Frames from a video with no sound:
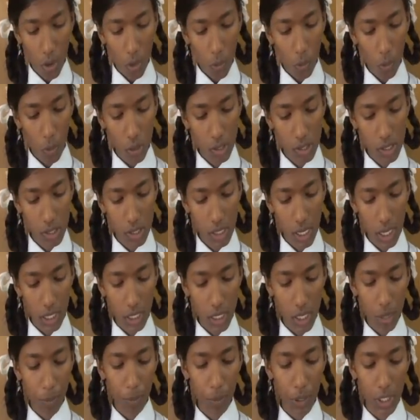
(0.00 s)
was set
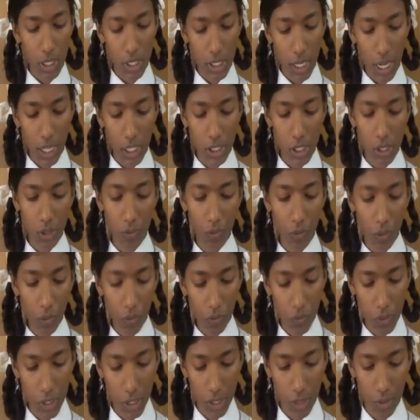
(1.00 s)
up in
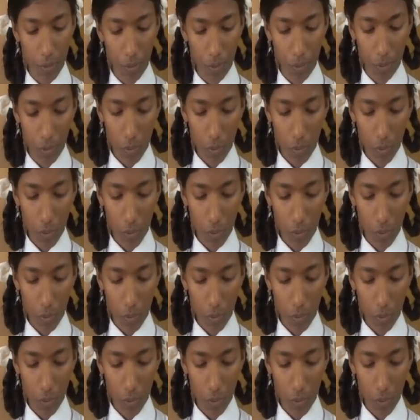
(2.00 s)
1950.